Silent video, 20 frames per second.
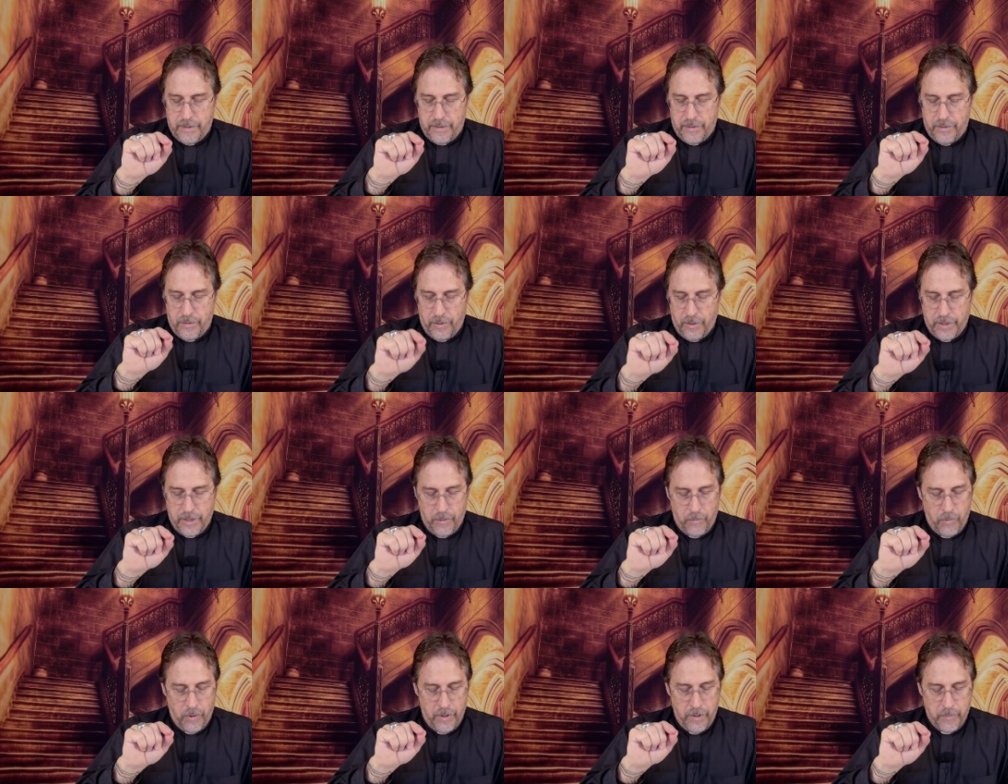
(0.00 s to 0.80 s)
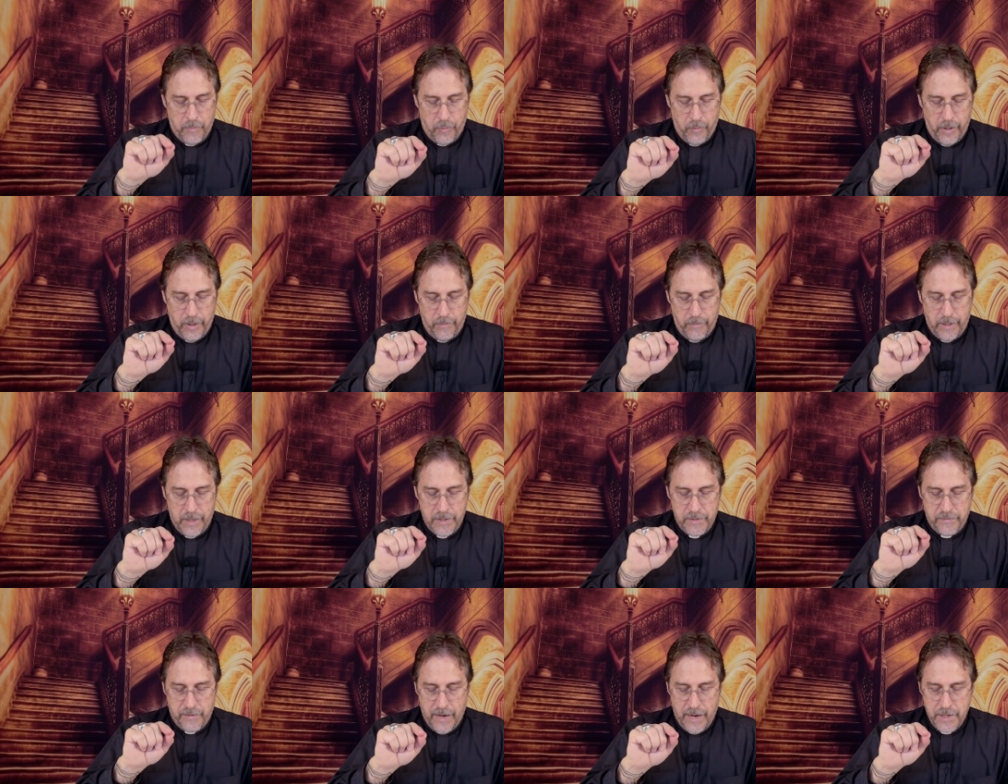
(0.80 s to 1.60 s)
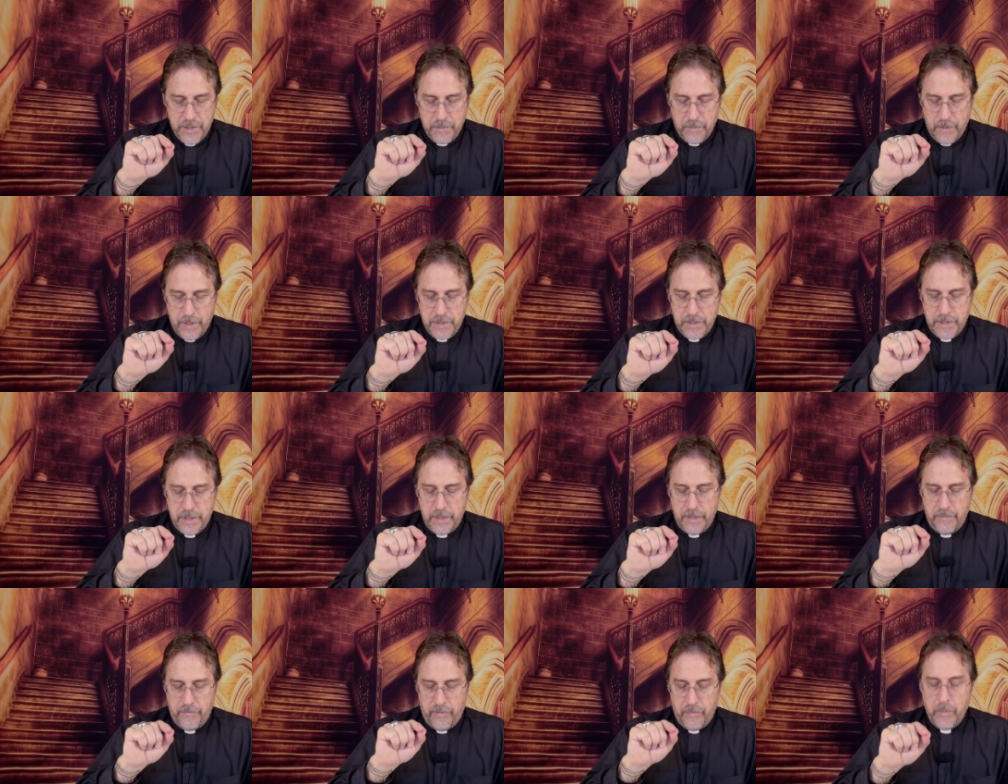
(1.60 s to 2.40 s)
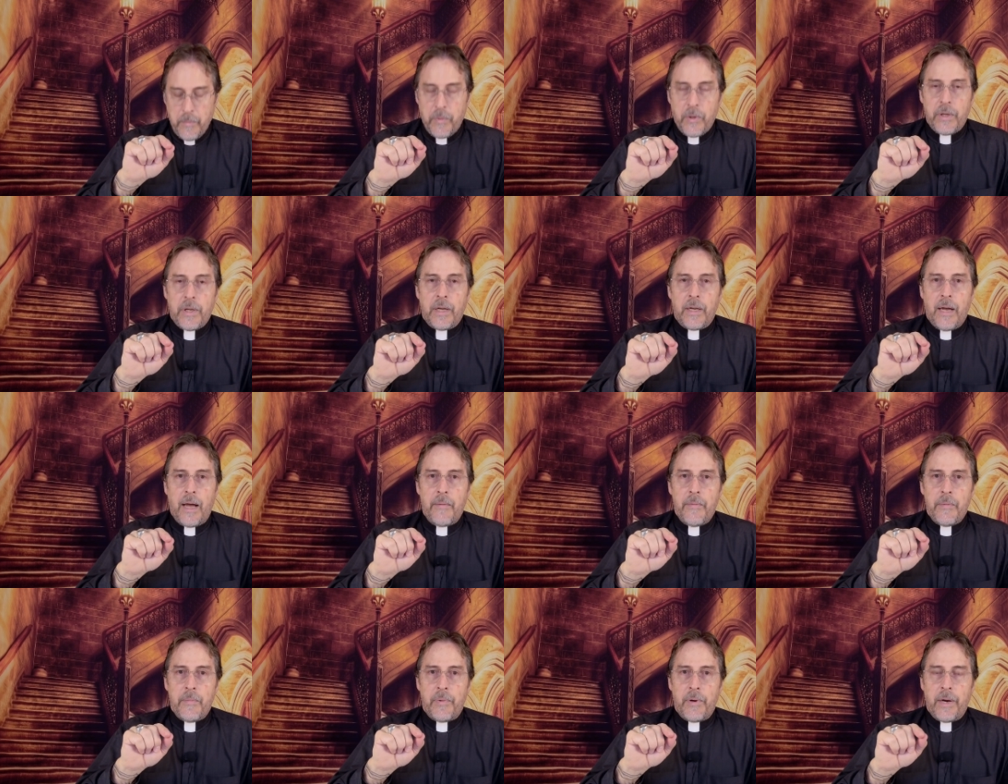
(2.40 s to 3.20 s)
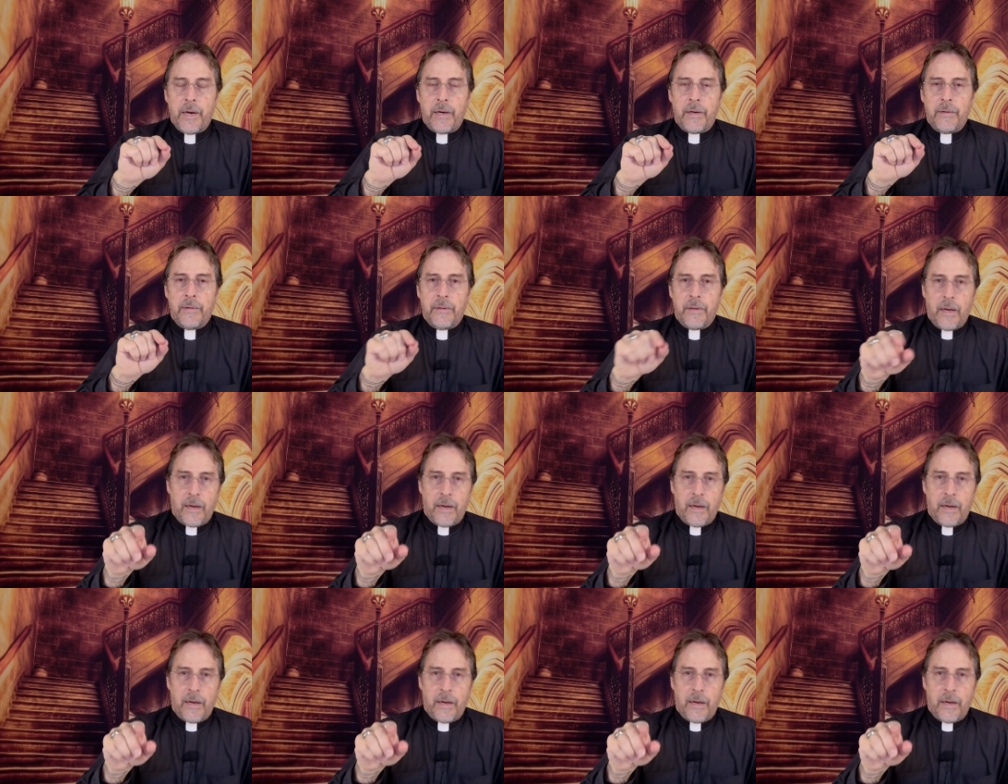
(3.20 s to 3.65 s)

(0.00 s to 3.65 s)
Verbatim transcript: Look at one of the pointed readings for Ash Wednesday from the Book of Common Prayer,